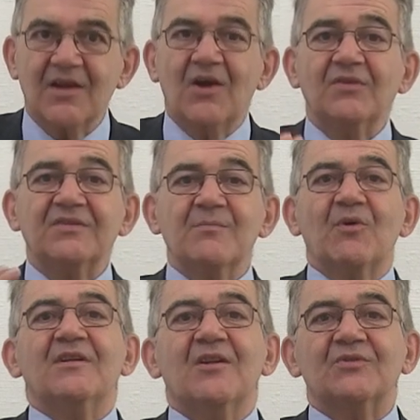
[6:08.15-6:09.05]
The
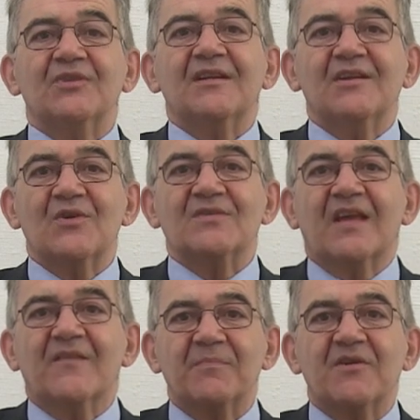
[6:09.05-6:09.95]
anti-money laundering
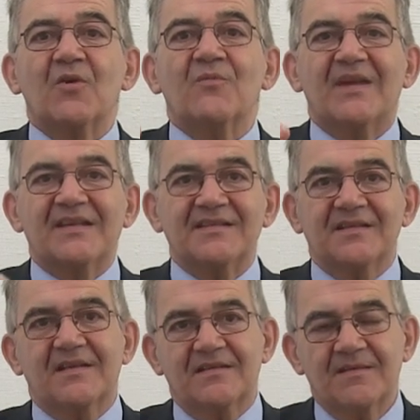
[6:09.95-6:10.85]
laws have become very
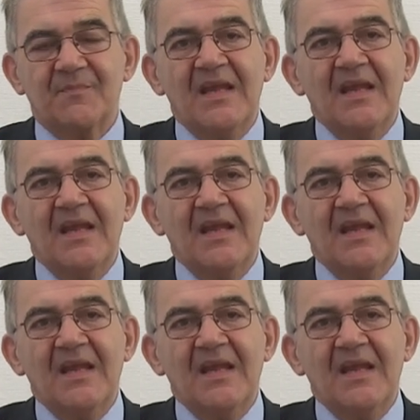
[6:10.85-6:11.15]
strict.